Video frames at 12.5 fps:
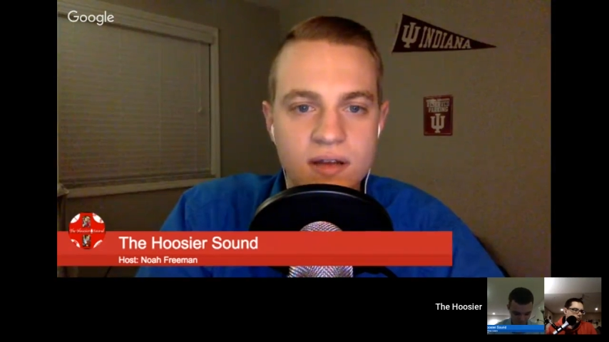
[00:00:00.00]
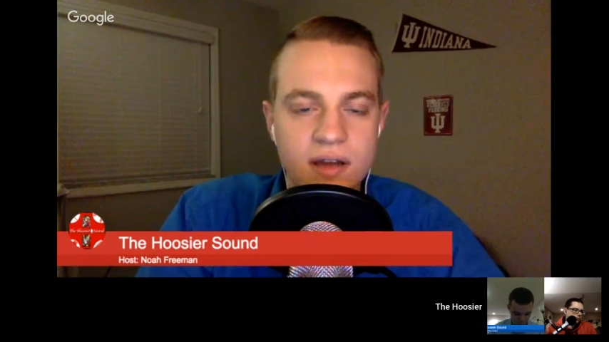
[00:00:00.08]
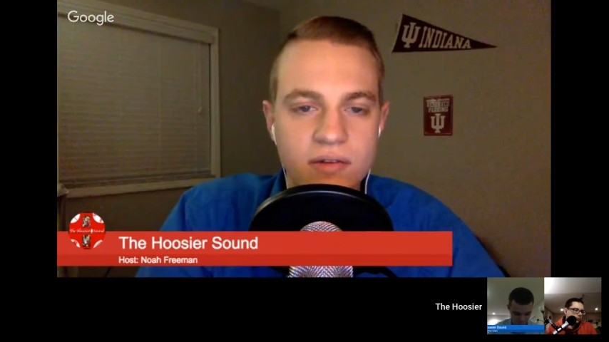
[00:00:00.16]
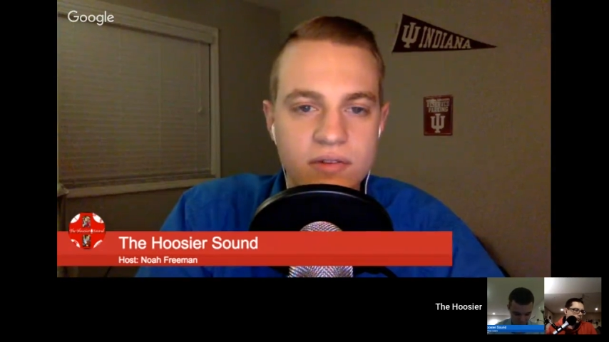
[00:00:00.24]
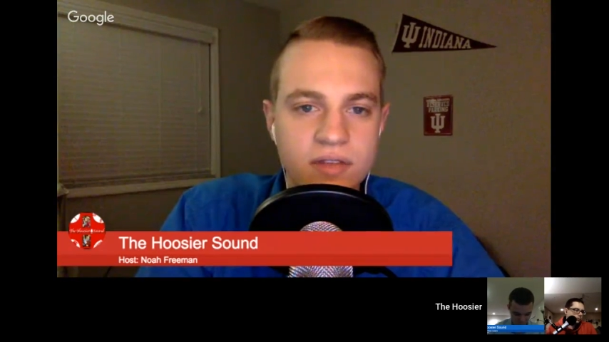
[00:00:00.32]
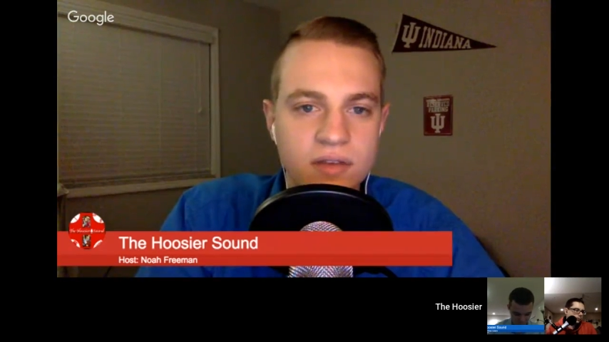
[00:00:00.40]
I
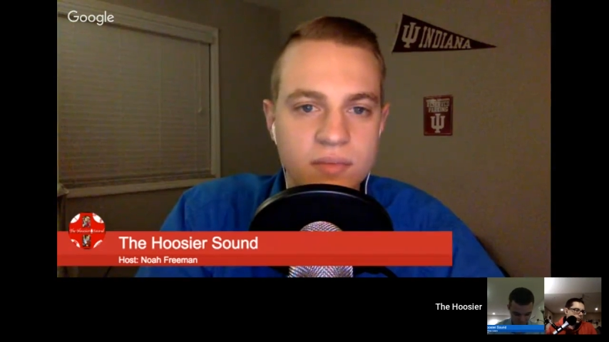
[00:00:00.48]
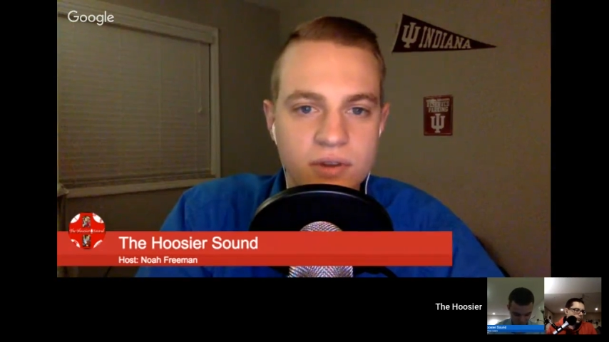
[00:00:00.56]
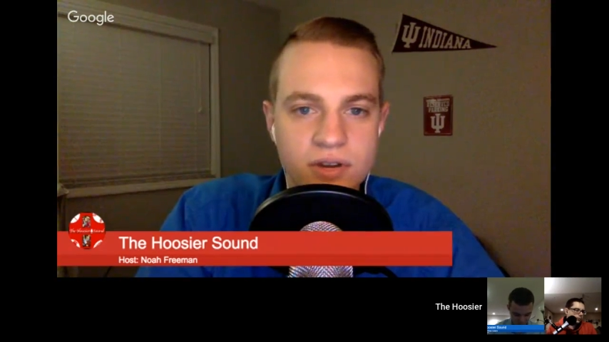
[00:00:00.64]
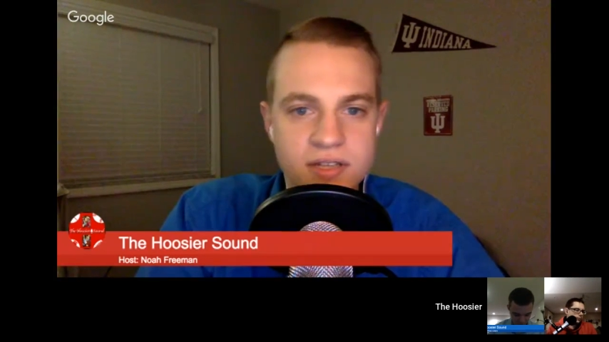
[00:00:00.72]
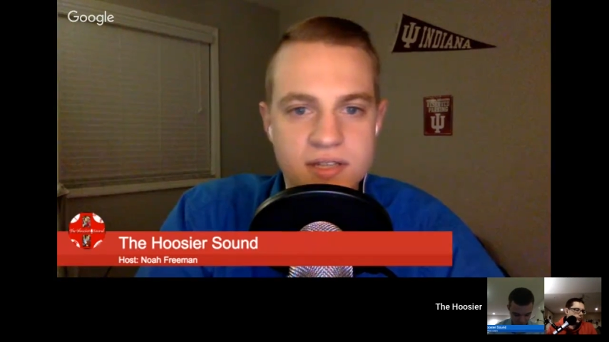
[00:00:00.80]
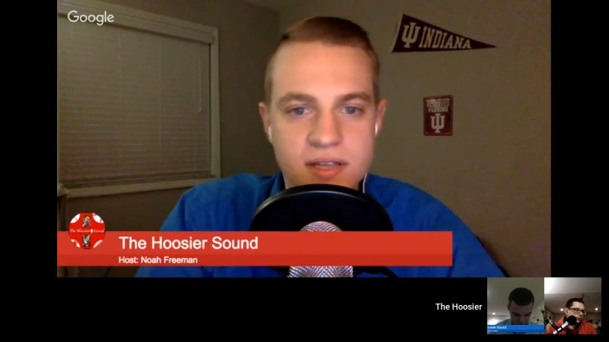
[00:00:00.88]
don't think
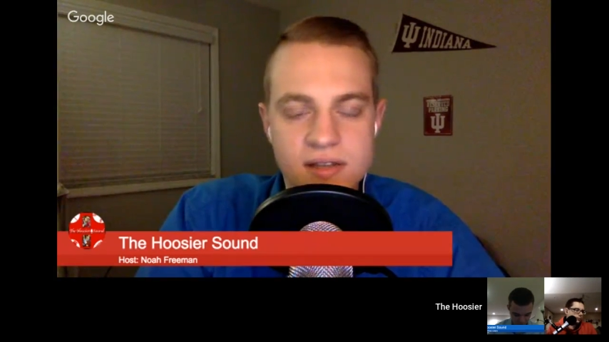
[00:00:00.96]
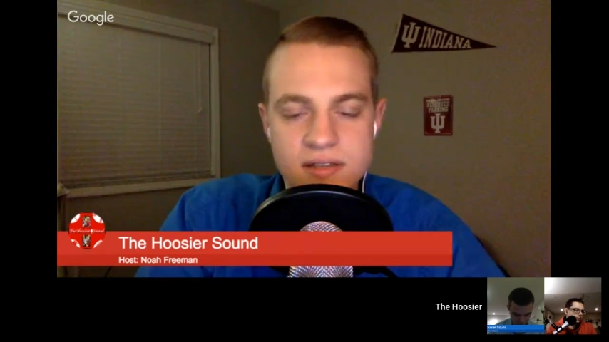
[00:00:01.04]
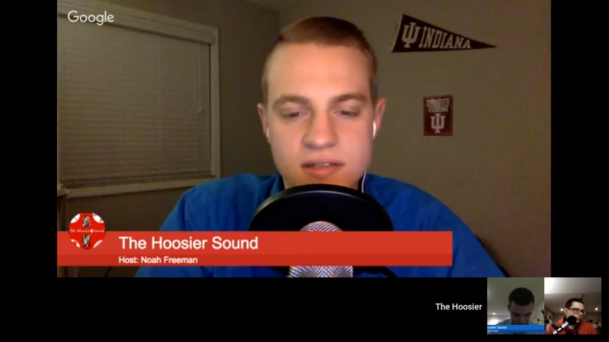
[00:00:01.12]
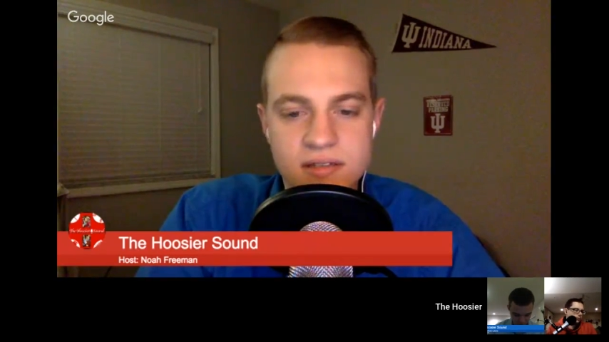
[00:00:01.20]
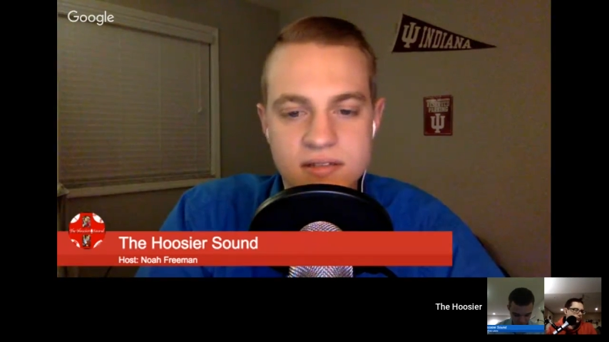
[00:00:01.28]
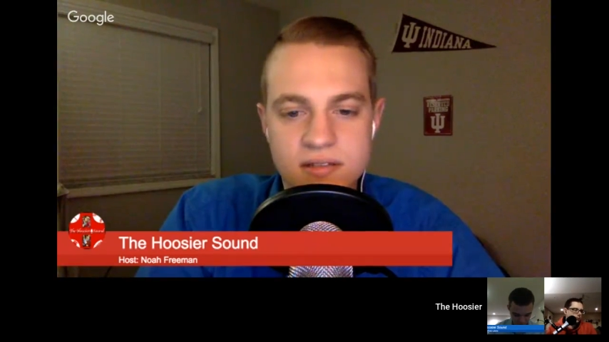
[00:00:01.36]
Murray State
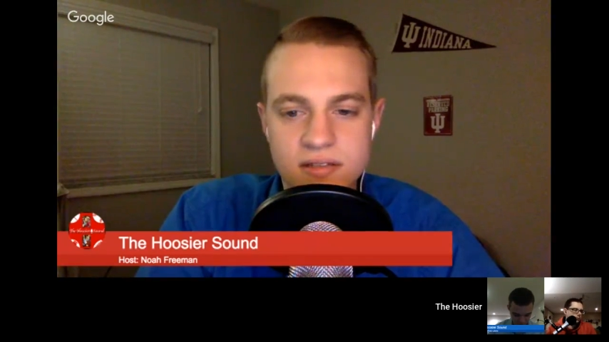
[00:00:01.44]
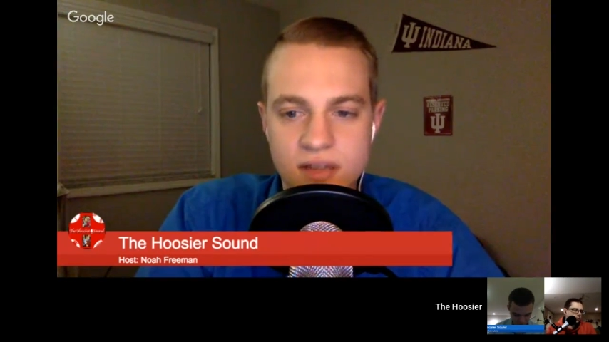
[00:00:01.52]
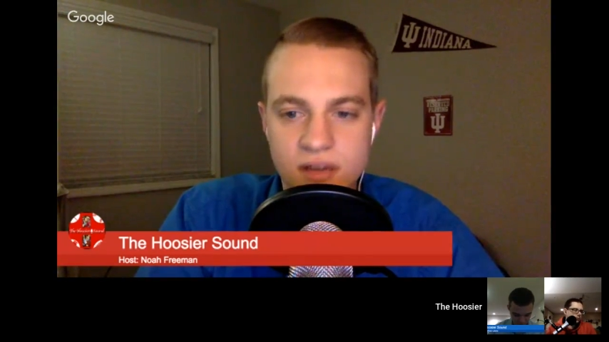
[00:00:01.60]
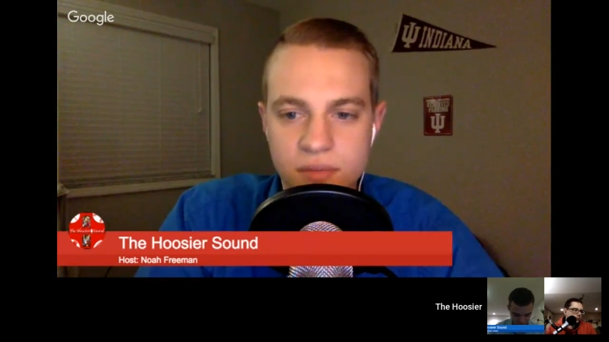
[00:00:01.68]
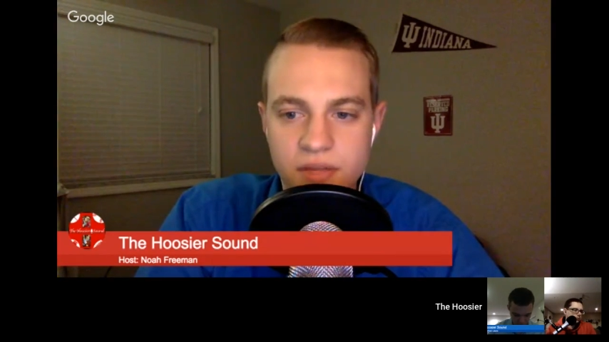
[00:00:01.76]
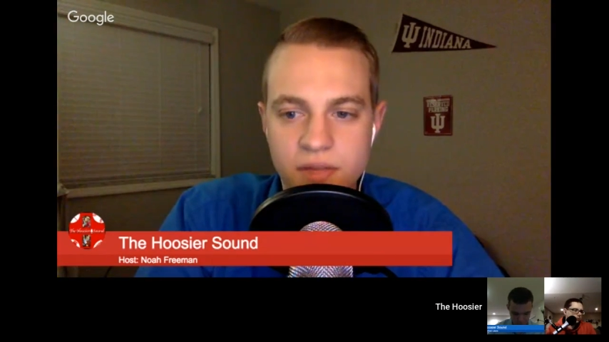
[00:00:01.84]
is
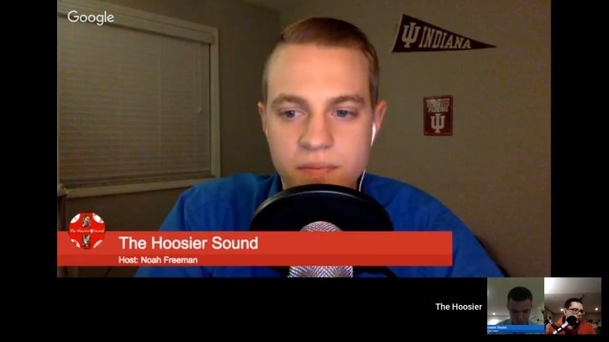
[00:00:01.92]
going to be the